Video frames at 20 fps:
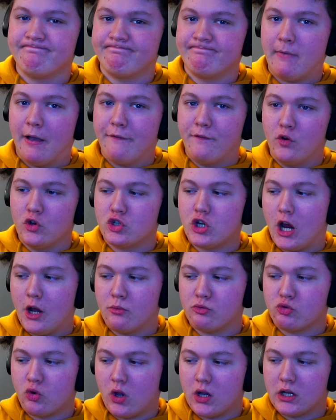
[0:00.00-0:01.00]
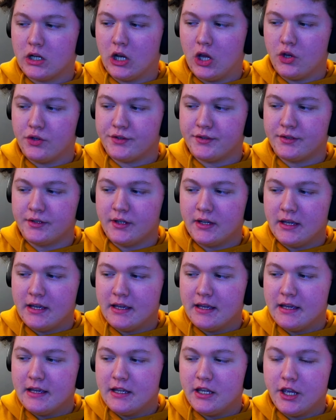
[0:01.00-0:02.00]
I thought China was quite close.
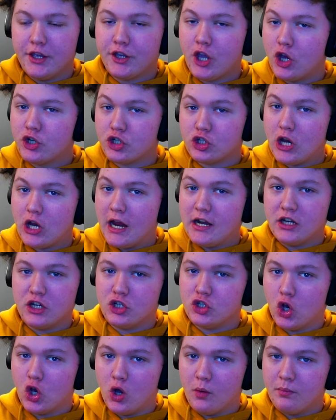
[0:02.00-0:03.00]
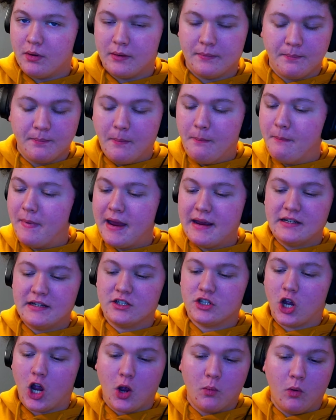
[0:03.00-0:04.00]
You go to any shop, made in
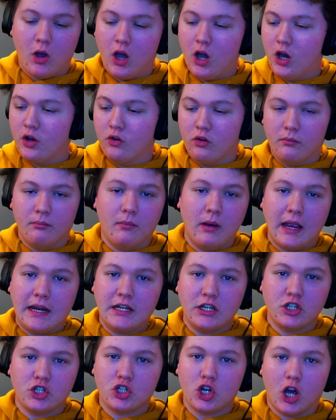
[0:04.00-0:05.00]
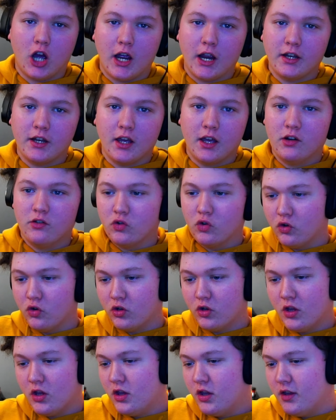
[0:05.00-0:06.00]
Taiwan or made in China or
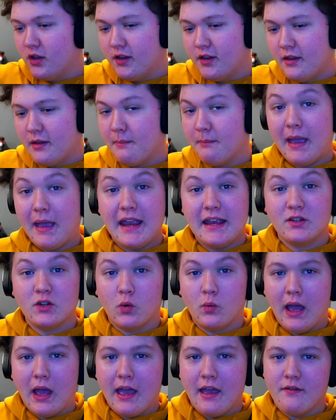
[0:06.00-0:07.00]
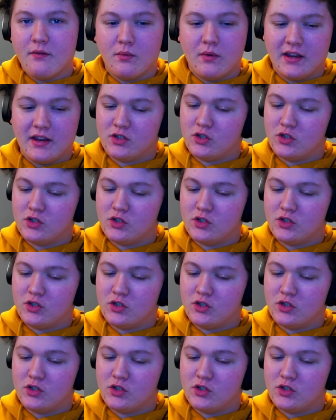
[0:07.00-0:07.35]
made or where, it's